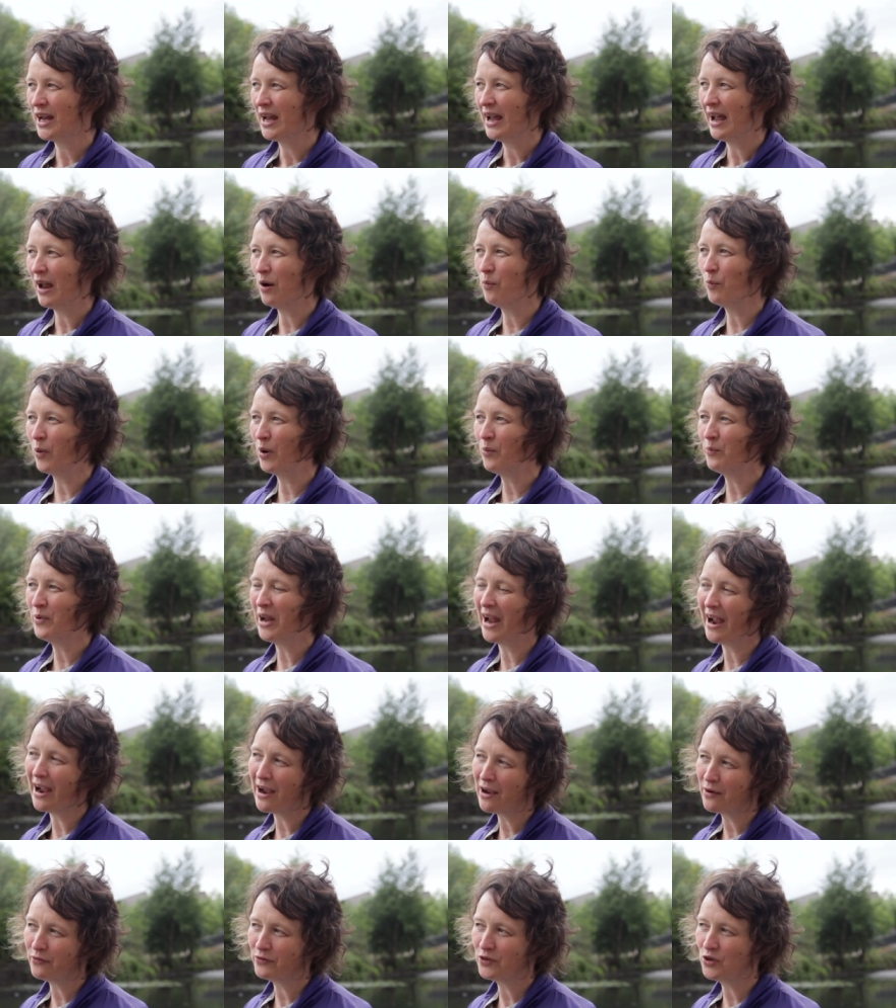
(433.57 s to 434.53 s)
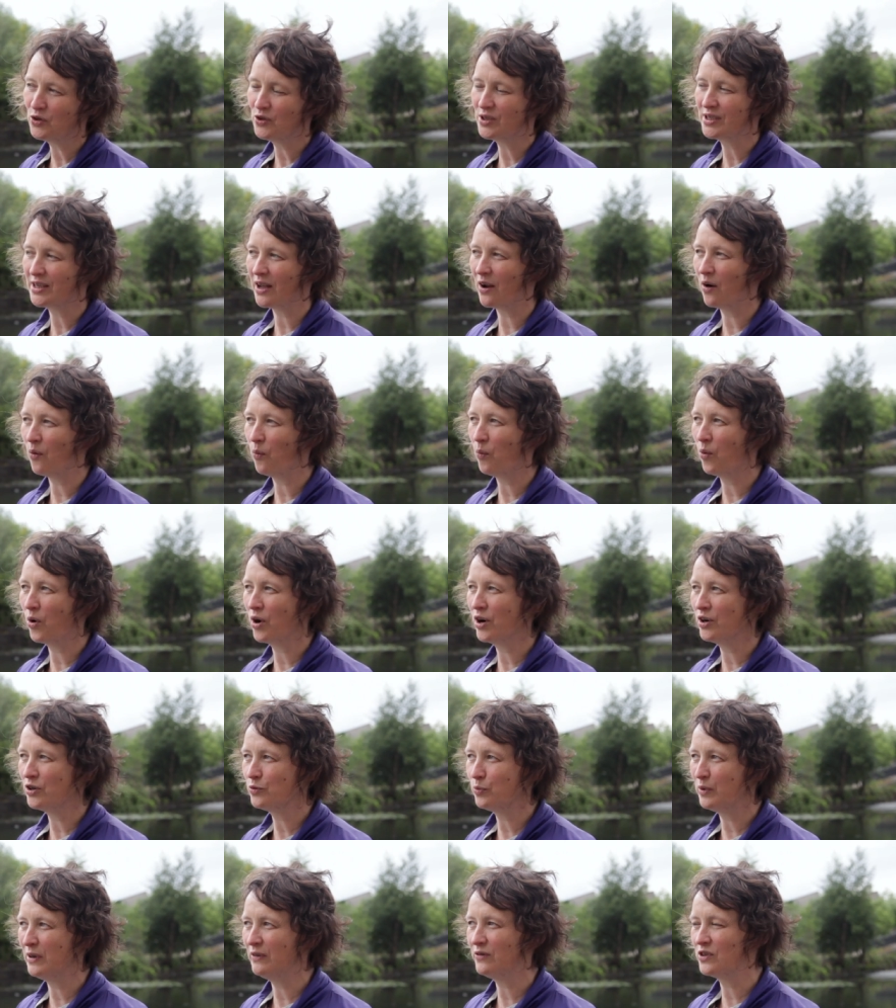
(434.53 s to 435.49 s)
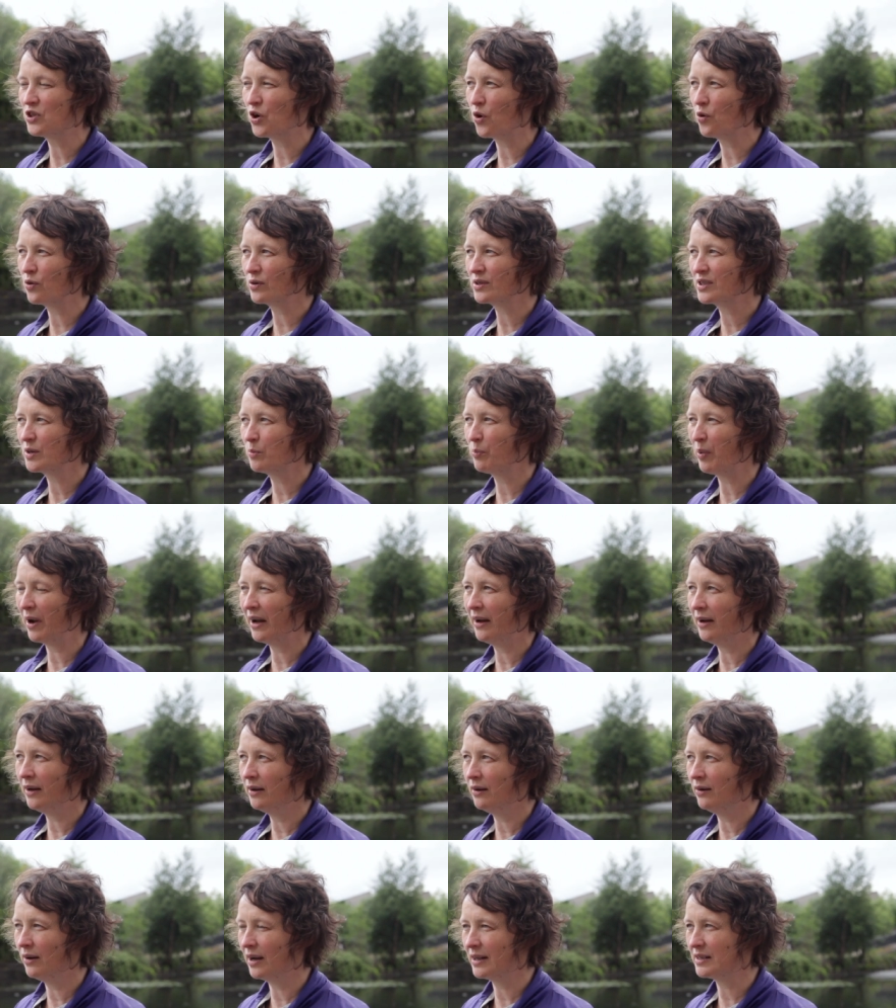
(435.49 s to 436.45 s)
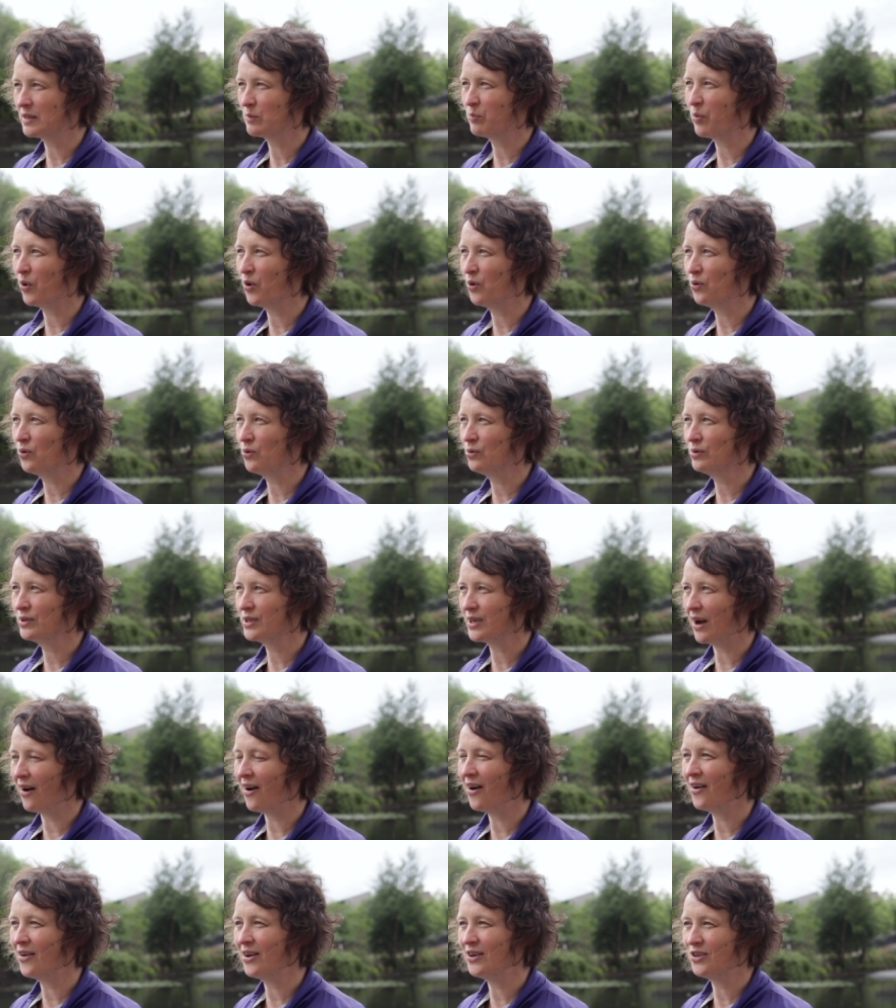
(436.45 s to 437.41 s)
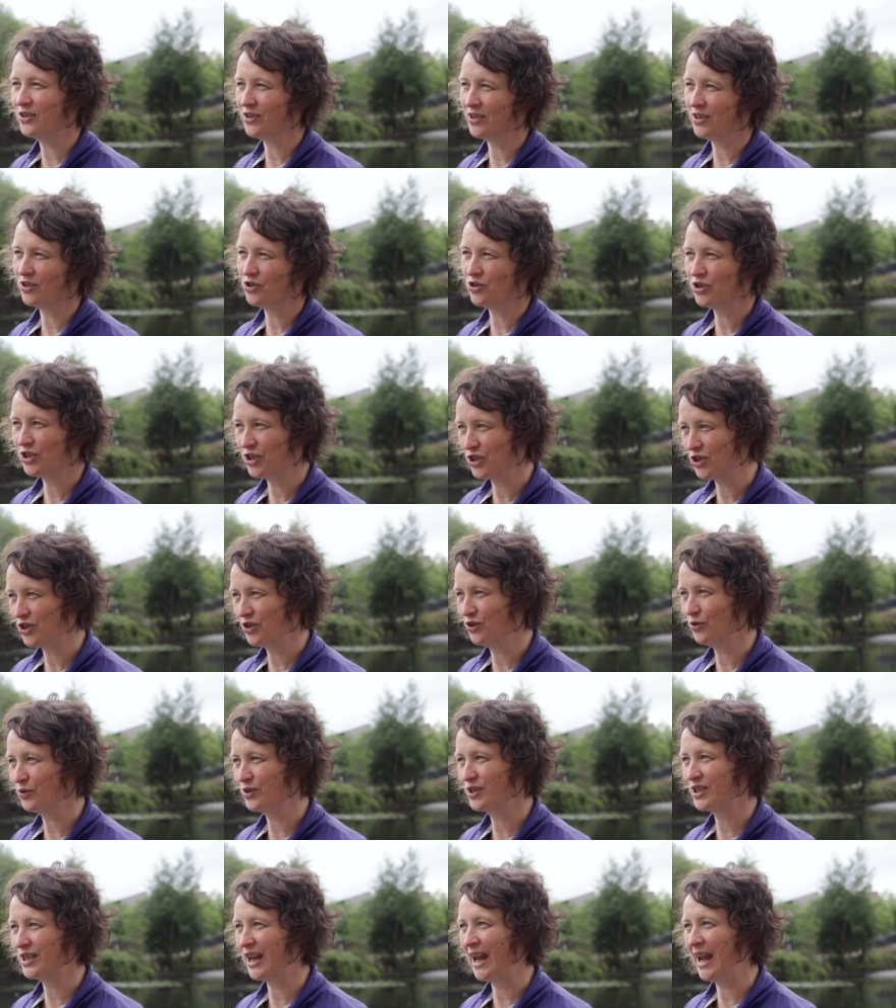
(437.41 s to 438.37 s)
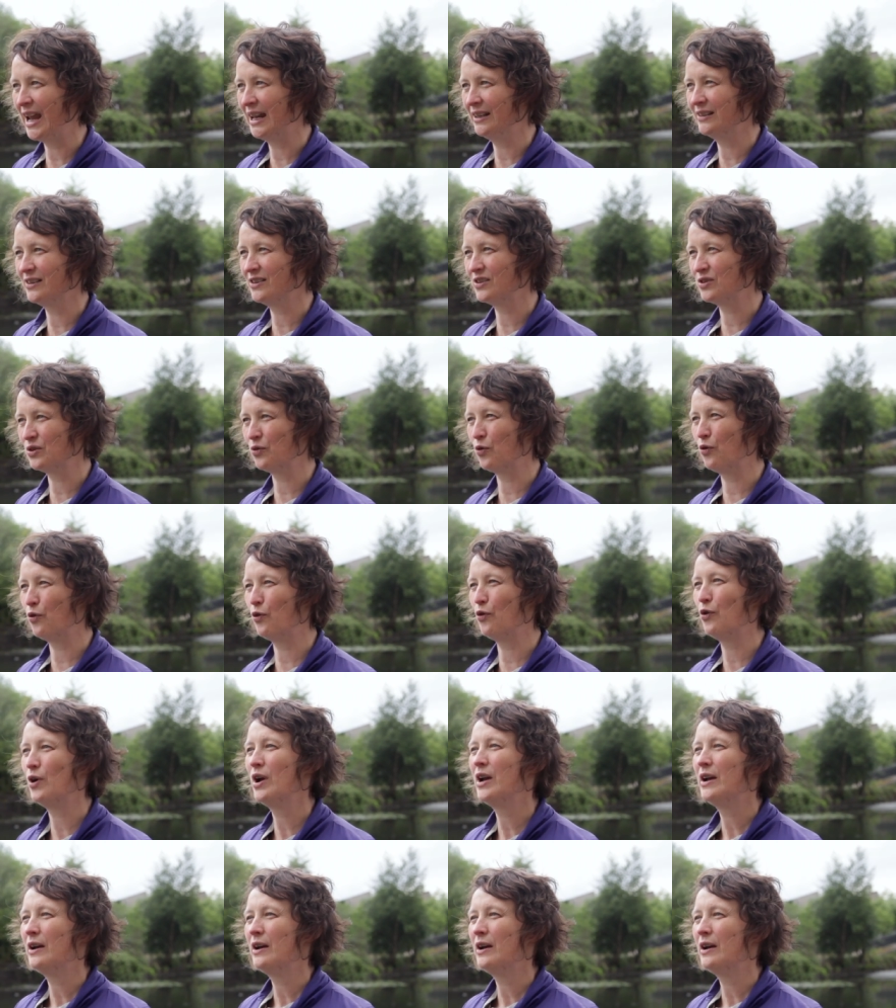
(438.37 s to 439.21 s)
and when we have used that word, we've talked about, I suppose, art in the traditional sense, so